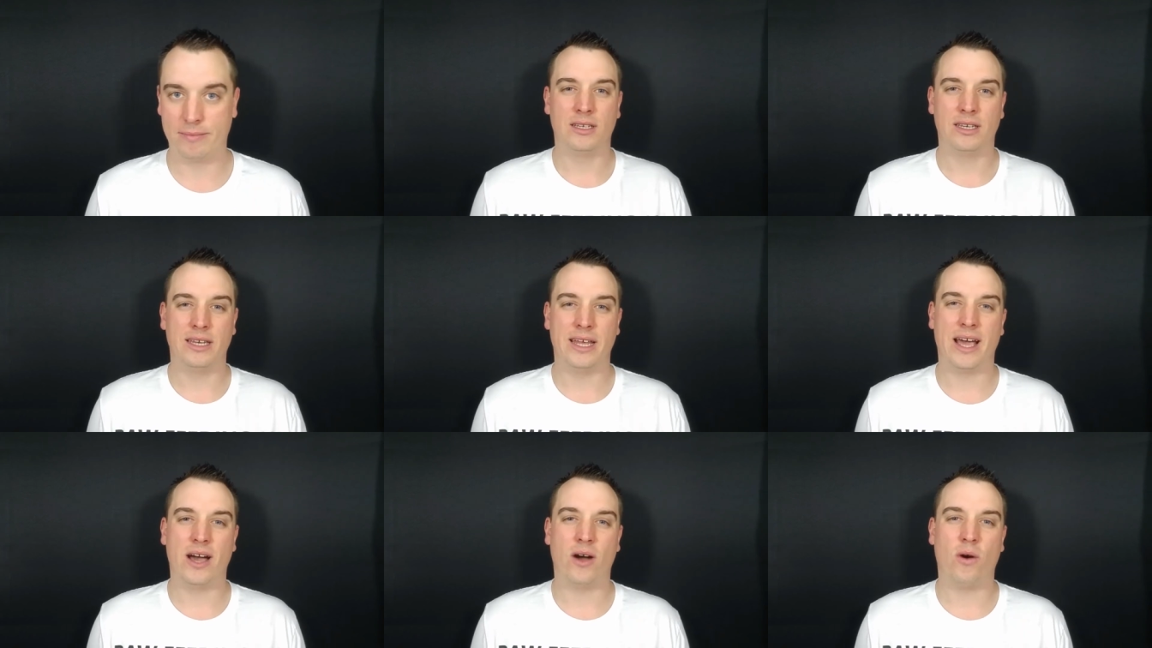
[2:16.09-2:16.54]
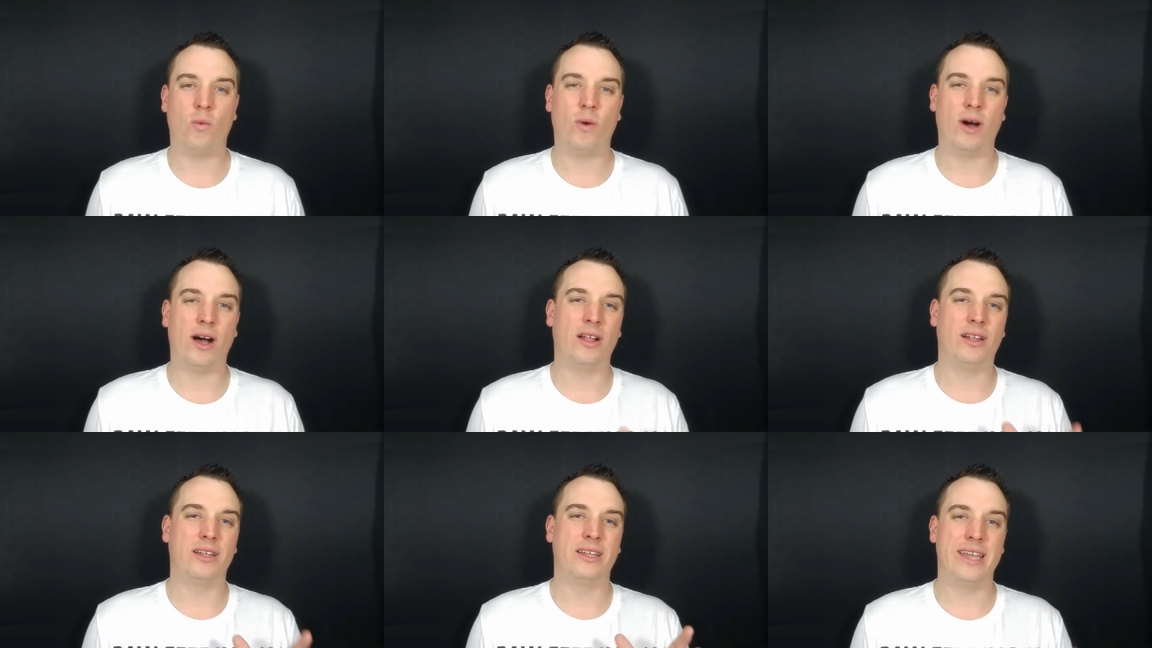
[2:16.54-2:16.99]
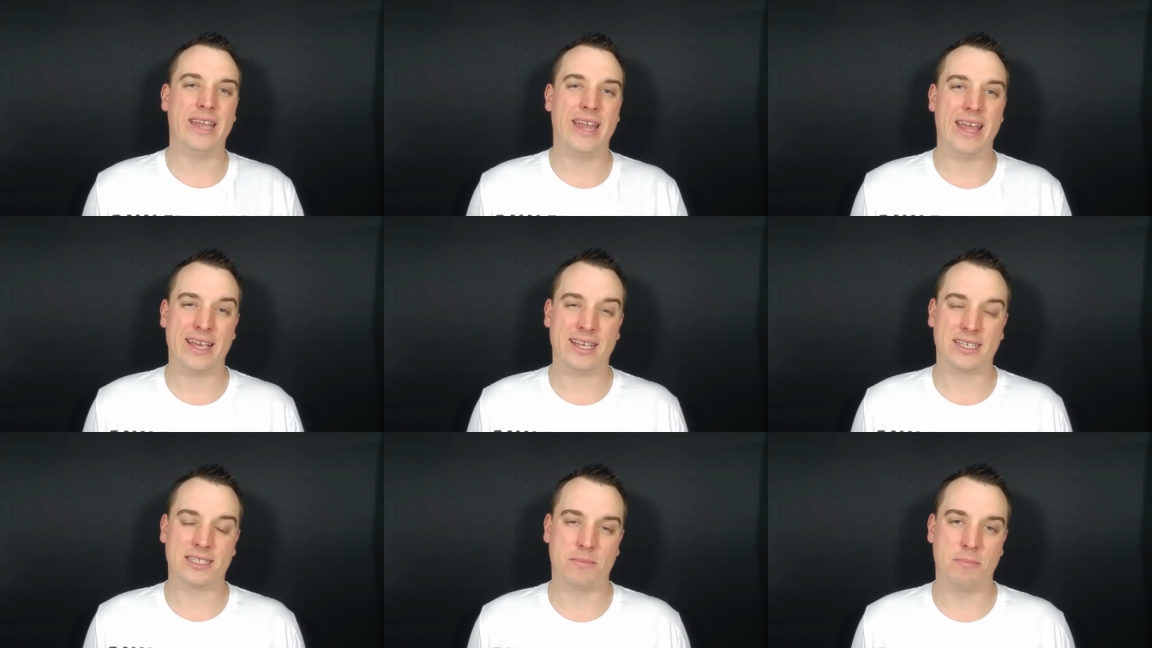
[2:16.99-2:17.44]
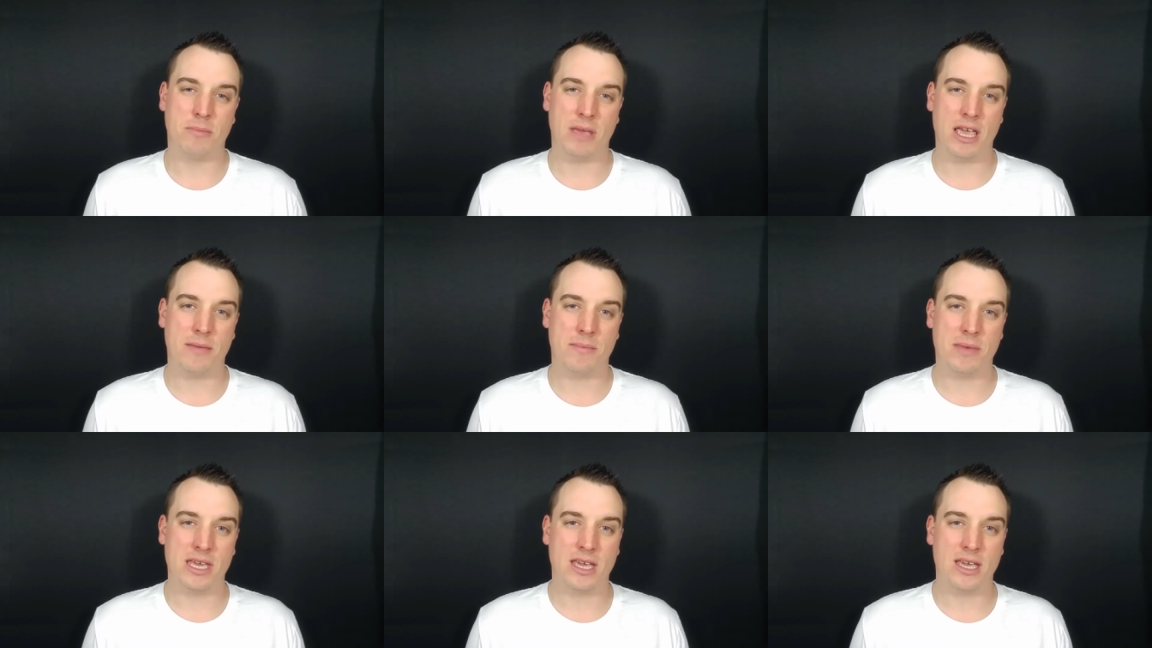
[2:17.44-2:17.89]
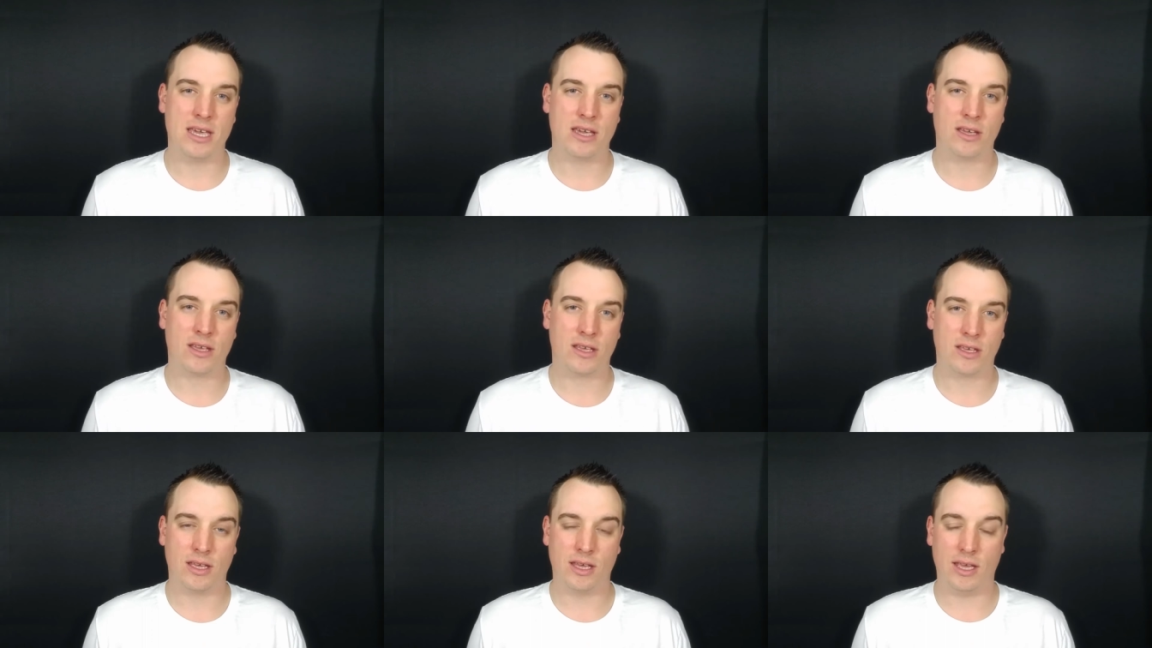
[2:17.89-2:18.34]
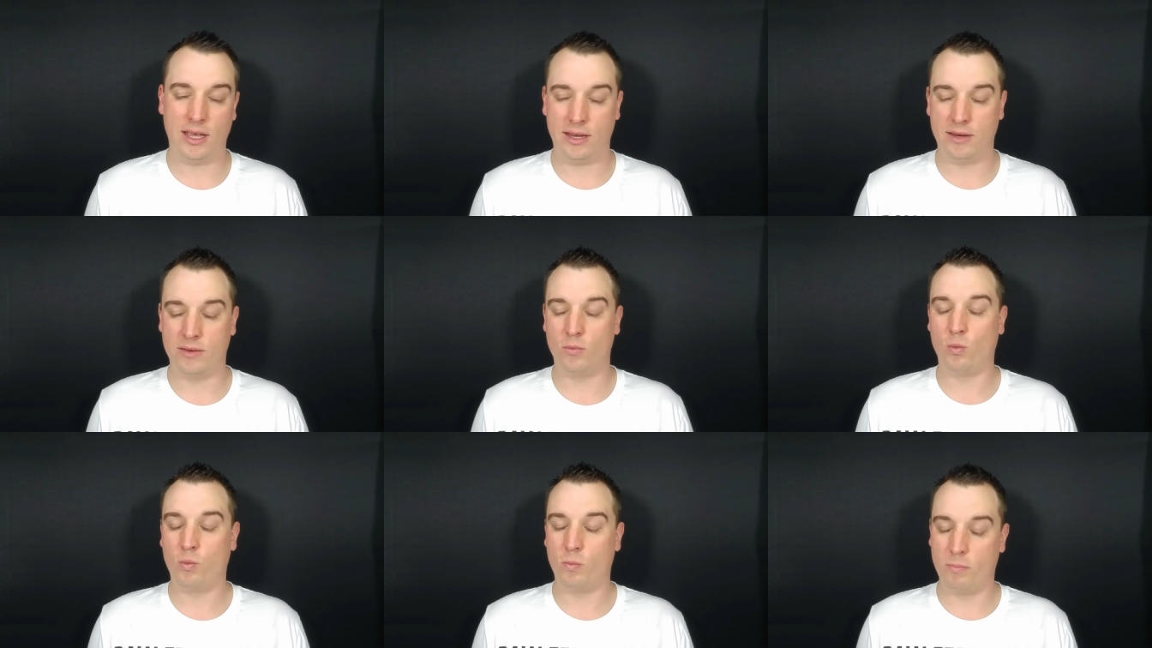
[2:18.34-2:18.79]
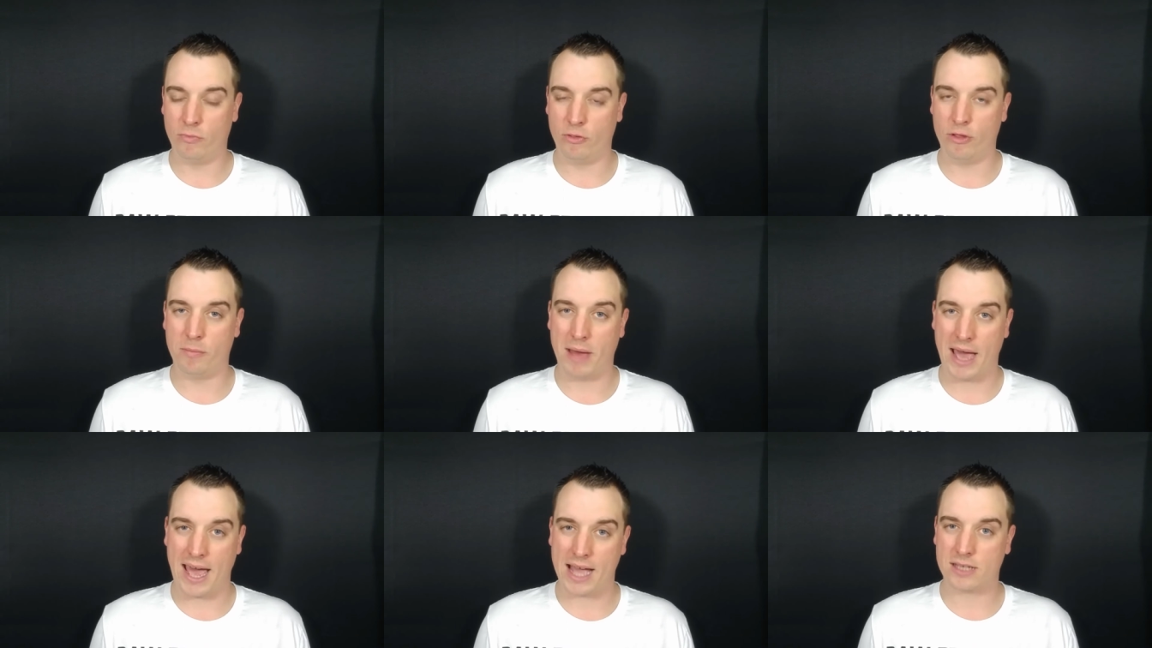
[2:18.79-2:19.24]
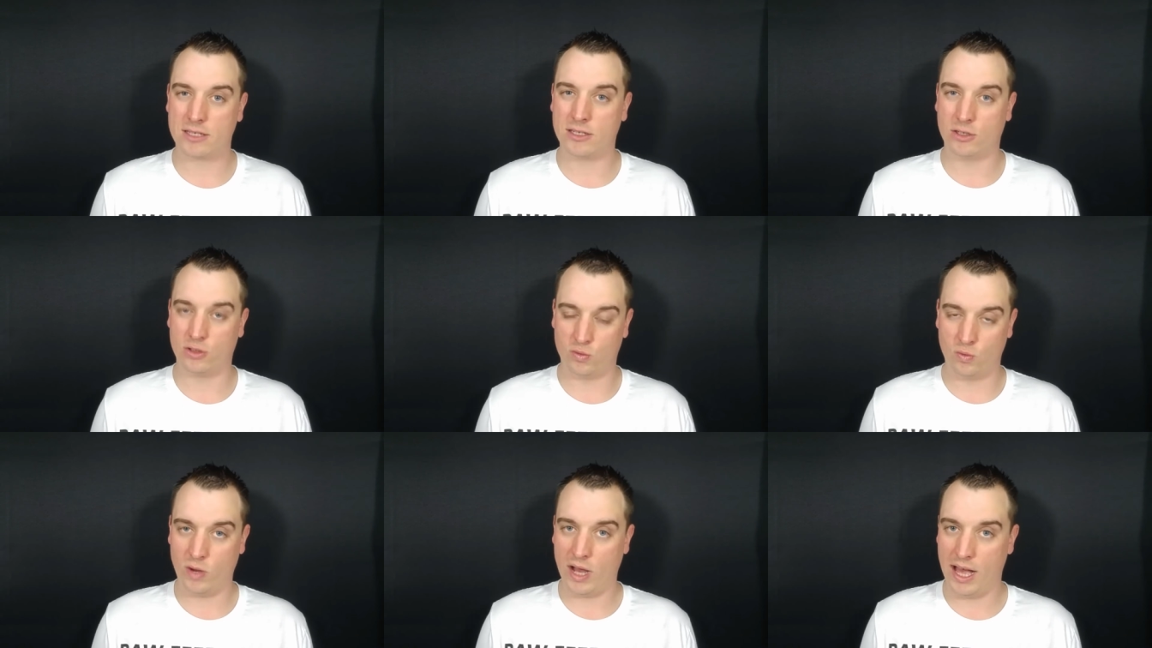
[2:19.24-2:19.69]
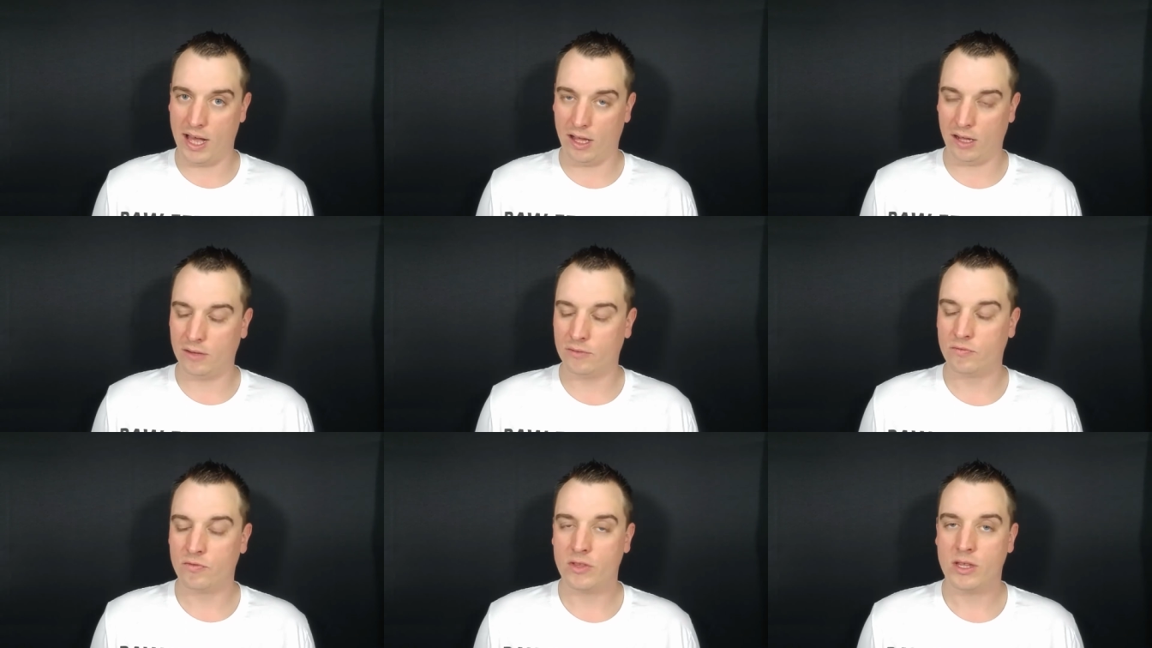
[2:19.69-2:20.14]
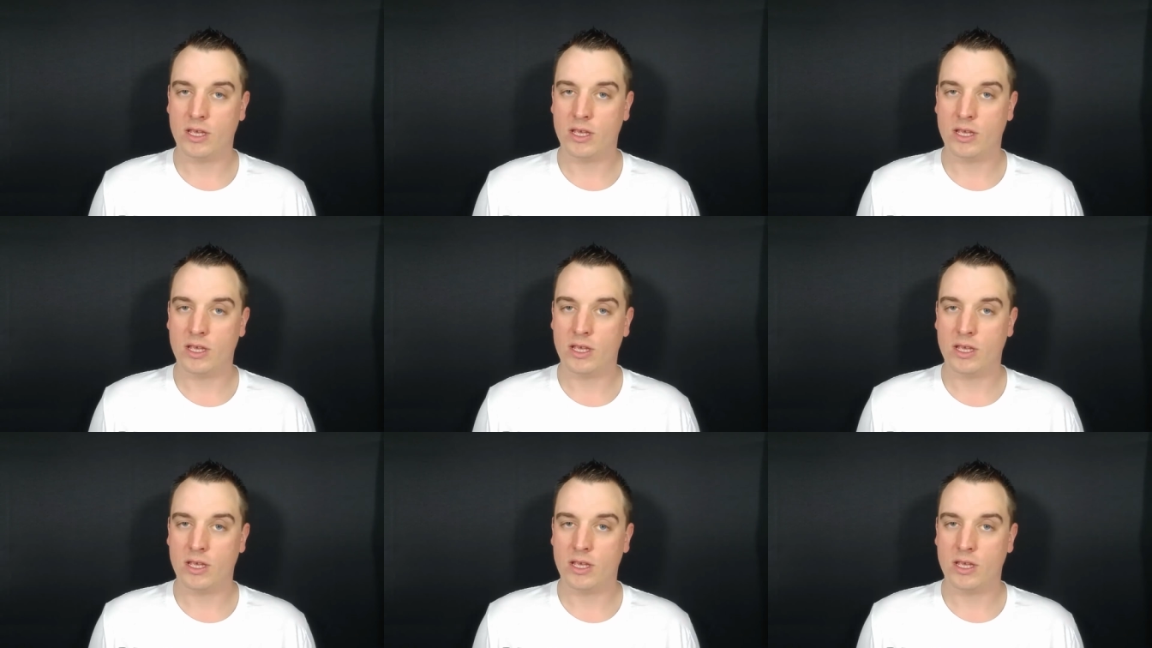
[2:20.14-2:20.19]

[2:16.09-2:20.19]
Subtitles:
Now, while necks may be, and the backs as well,